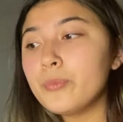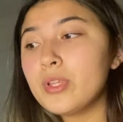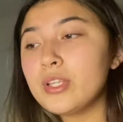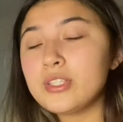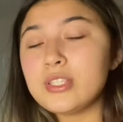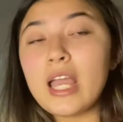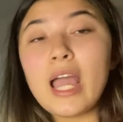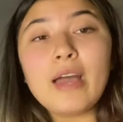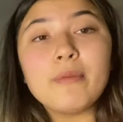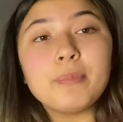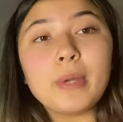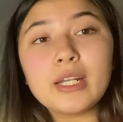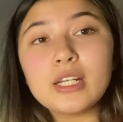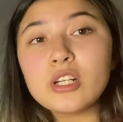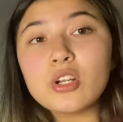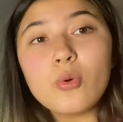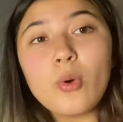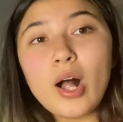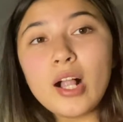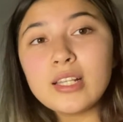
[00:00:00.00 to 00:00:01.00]
to have better
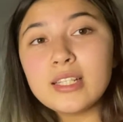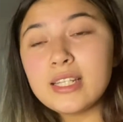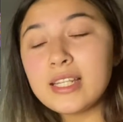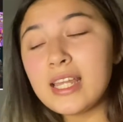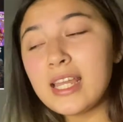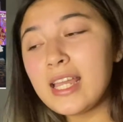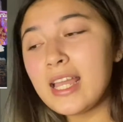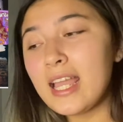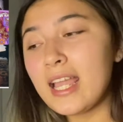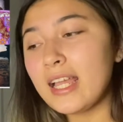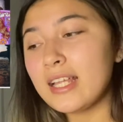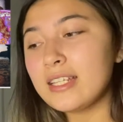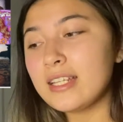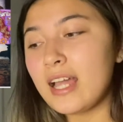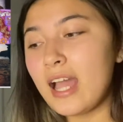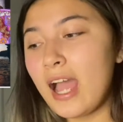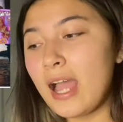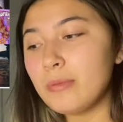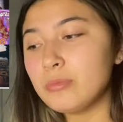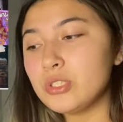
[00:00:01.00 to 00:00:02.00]
quality,
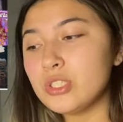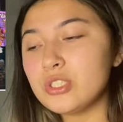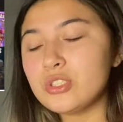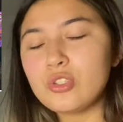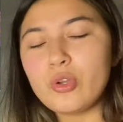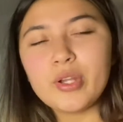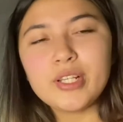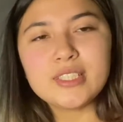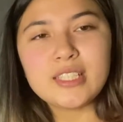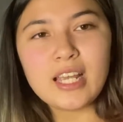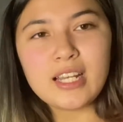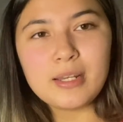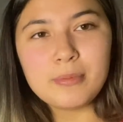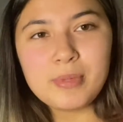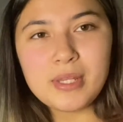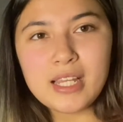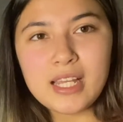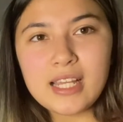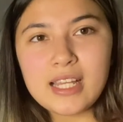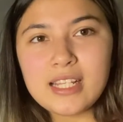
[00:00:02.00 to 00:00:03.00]
and I'm just so excited
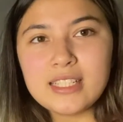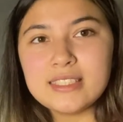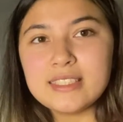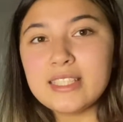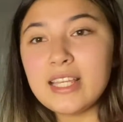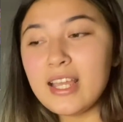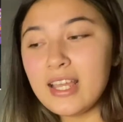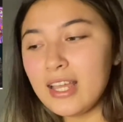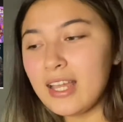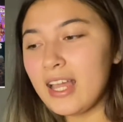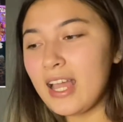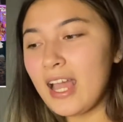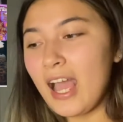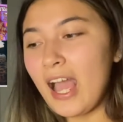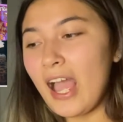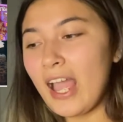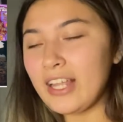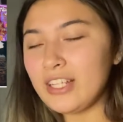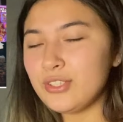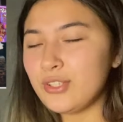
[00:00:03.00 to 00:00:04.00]
because
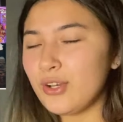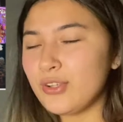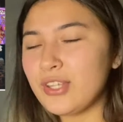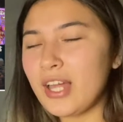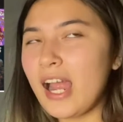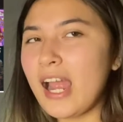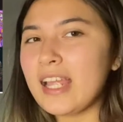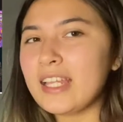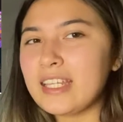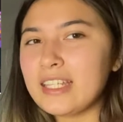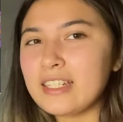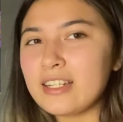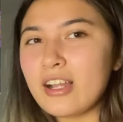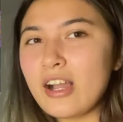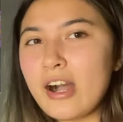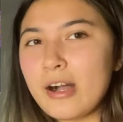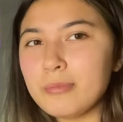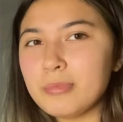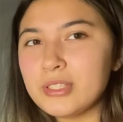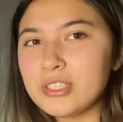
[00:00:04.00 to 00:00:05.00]
I know that I can
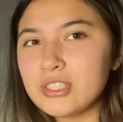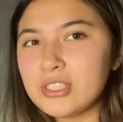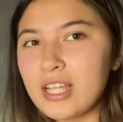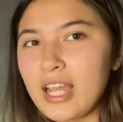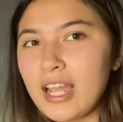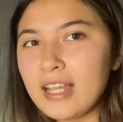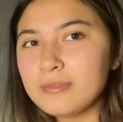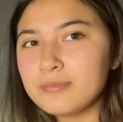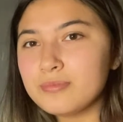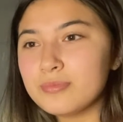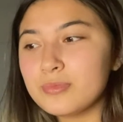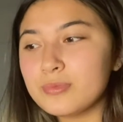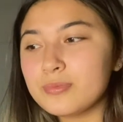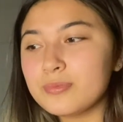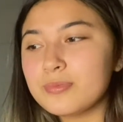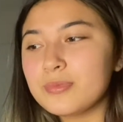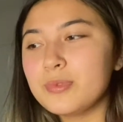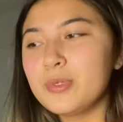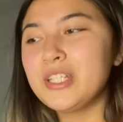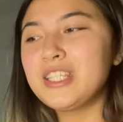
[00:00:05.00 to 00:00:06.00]
accomplish that
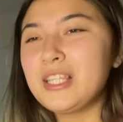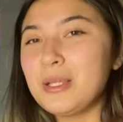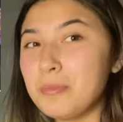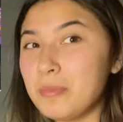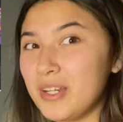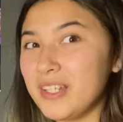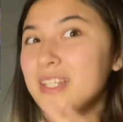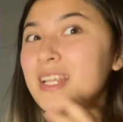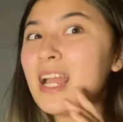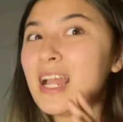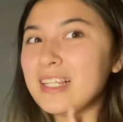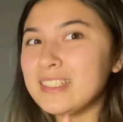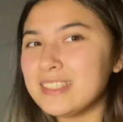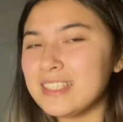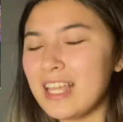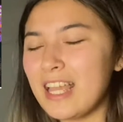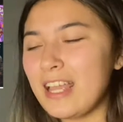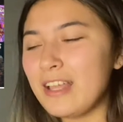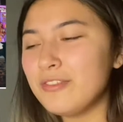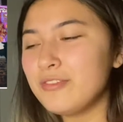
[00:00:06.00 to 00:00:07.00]
with the money I
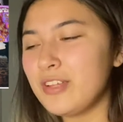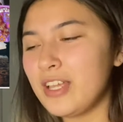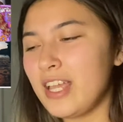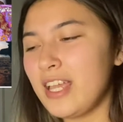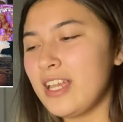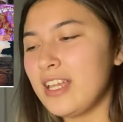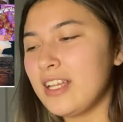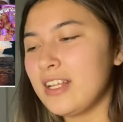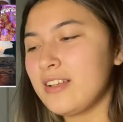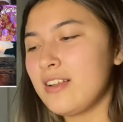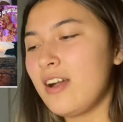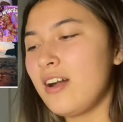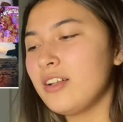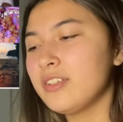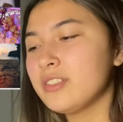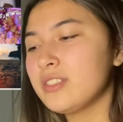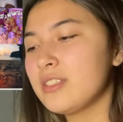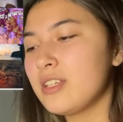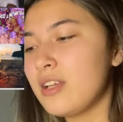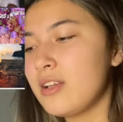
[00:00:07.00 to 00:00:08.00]
save. And
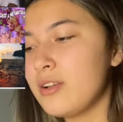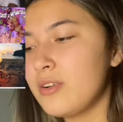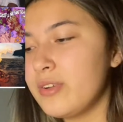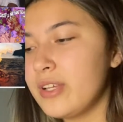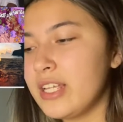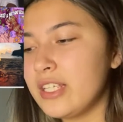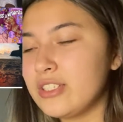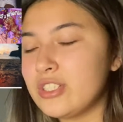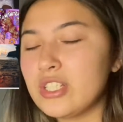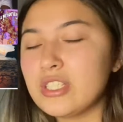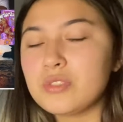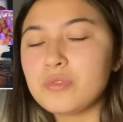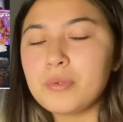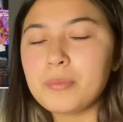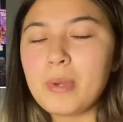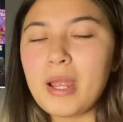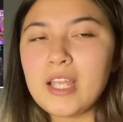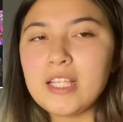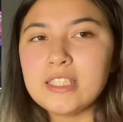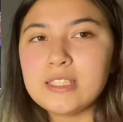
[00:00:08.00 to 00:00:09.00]
also it just
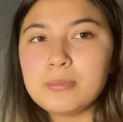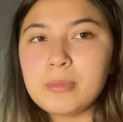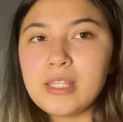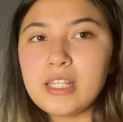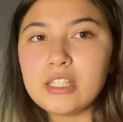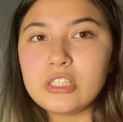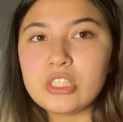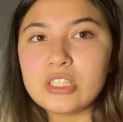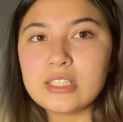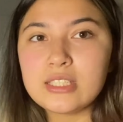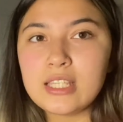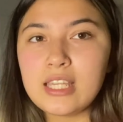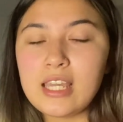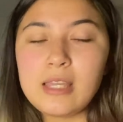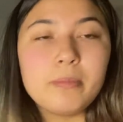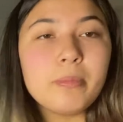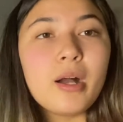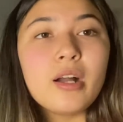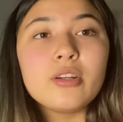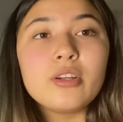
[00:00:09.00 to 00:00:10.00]
reminds me to just
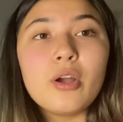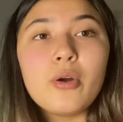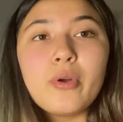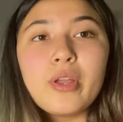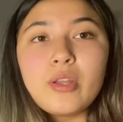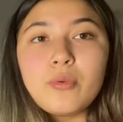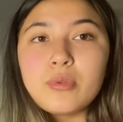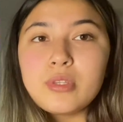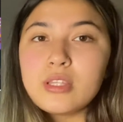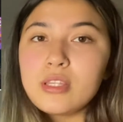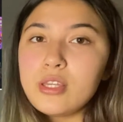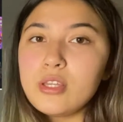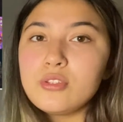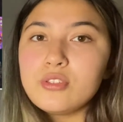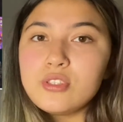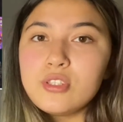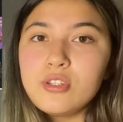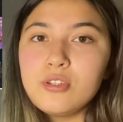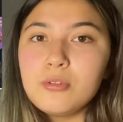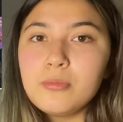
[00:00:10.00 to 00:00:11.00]
keep on going with
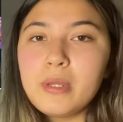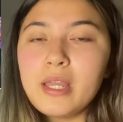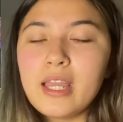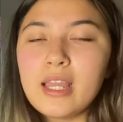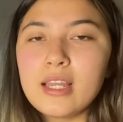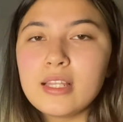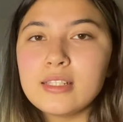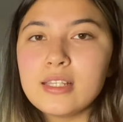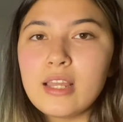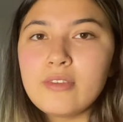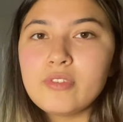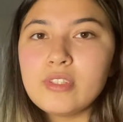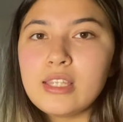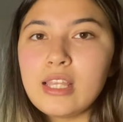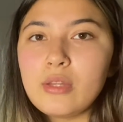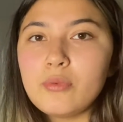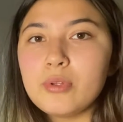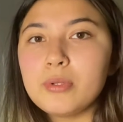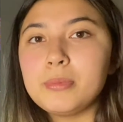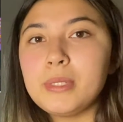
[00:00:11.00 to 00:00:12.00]
YouTube, and
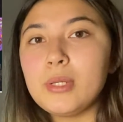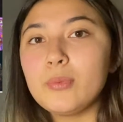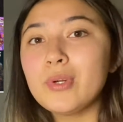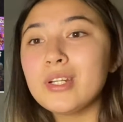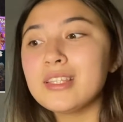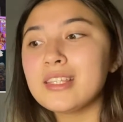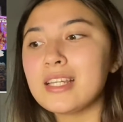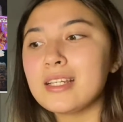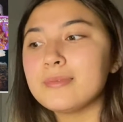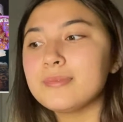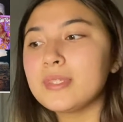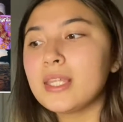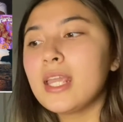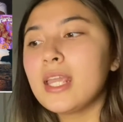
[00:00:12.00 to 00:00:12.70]
everything will be worth it.